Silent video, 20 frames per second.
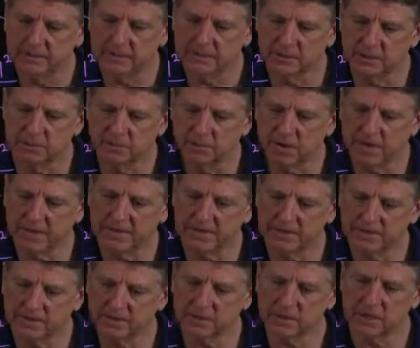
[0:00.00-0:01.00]
to the
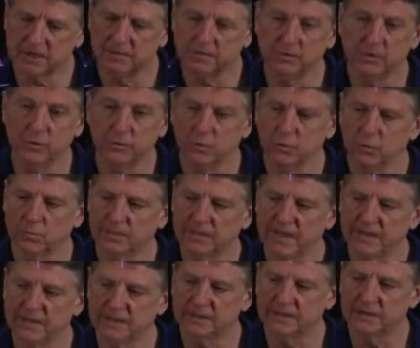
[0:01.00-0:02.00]
minus of the norm.
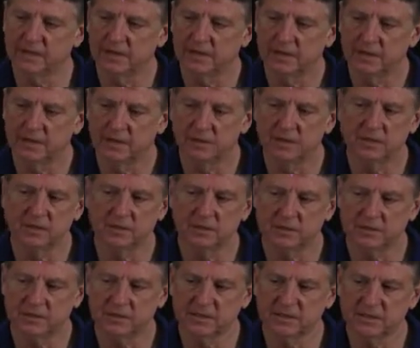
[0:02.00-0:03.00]
That is,
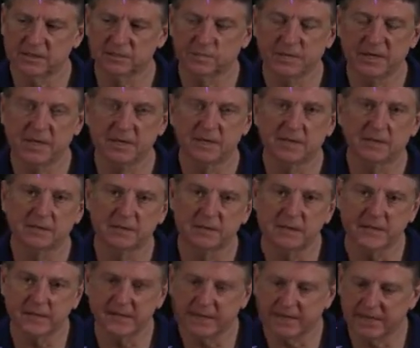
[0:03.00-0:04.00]
this has been
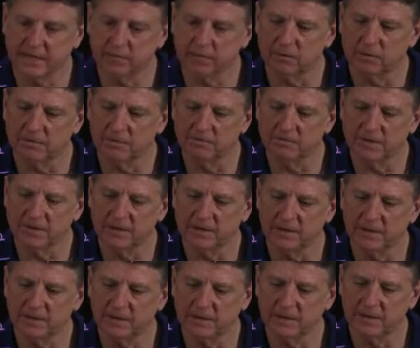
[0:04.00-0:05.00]
taken care of
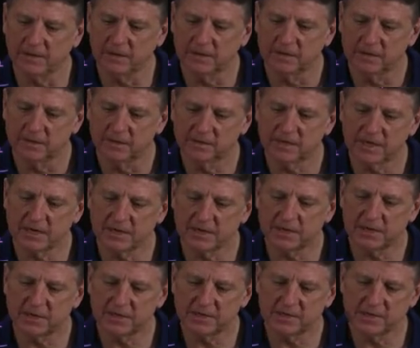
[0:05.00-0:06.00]
in the
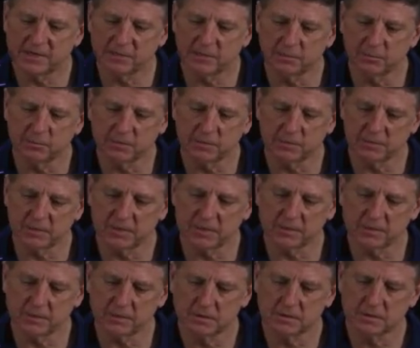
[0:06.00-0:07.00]
standardization
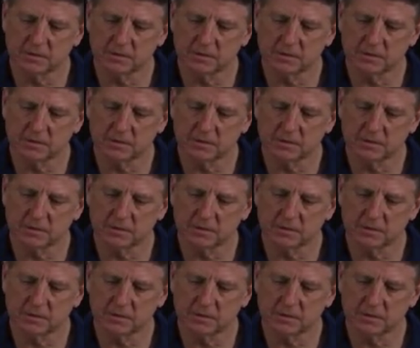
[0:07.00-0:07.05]
process.